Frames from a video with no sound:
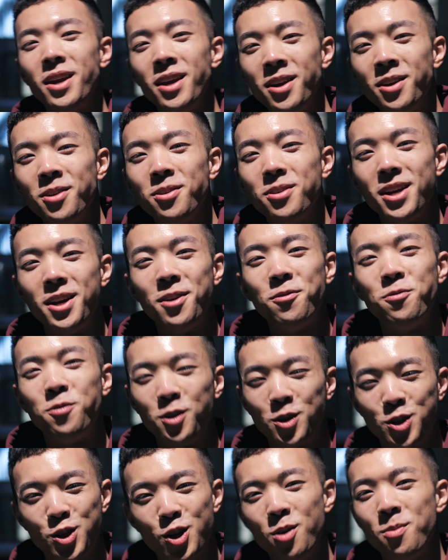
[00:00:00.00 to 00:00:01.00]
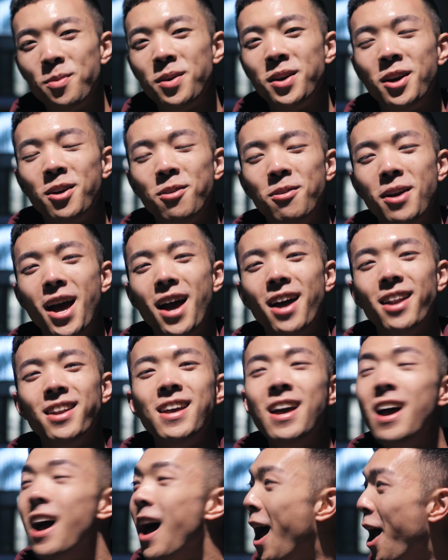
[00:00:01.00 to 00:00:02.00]
Ingrid, for showing me
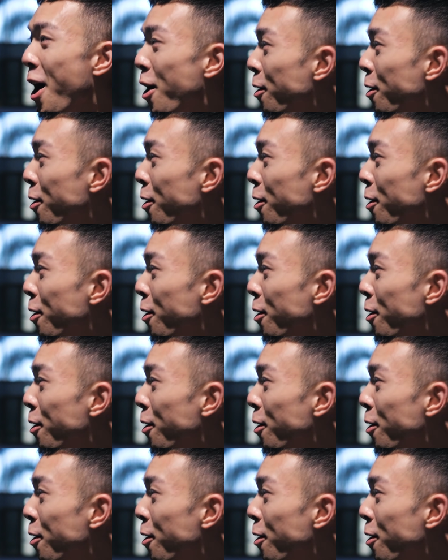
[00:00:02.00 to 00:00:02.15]
around. I